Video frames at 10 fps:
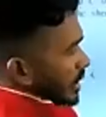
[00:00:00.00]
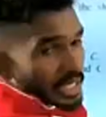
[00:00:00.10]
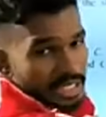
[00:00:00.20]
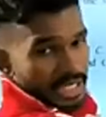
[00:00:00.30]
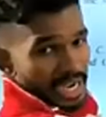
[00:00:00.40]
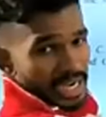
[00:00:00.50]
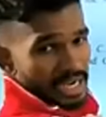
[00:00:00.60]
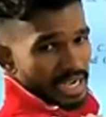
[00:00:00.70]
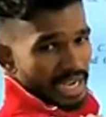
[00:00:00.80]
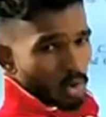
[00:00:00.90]
10
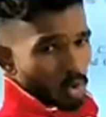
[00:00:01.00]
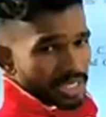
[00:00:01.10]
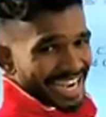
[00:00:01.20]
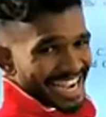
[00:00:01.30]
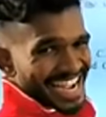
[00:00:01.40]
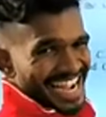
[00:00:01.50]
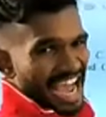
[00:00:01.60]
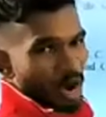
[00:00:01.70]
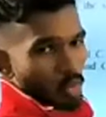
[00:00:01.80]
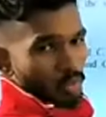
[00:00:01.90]
Newton
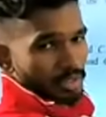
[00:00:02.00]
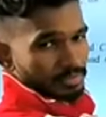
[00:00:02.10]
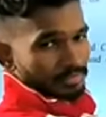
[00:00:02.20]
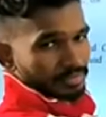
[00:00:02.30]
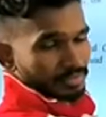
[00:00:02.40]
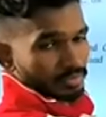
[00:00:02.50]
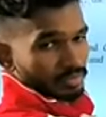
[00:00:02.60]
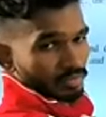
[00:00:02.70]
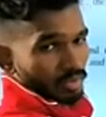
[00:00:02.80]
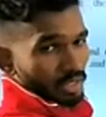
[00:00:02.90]
down,
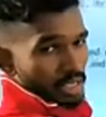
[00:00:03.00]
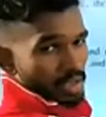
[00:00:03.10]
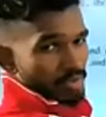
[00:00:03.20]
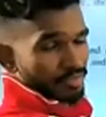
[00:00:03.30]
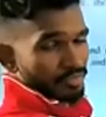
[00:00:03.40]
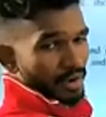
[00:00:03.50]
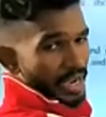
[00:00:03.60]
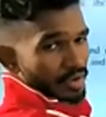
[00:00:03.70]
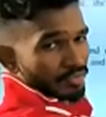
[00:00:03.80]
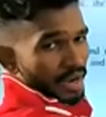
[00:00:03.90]

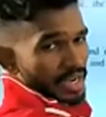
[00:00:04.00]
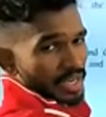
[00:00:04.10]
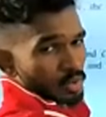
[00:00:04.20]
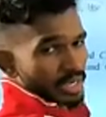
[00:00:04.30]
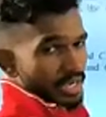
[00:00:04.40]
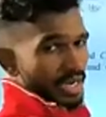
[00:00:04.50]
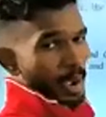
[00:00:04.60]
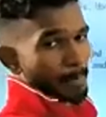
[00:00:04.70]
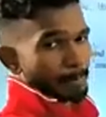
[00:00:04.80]
5 Newton up.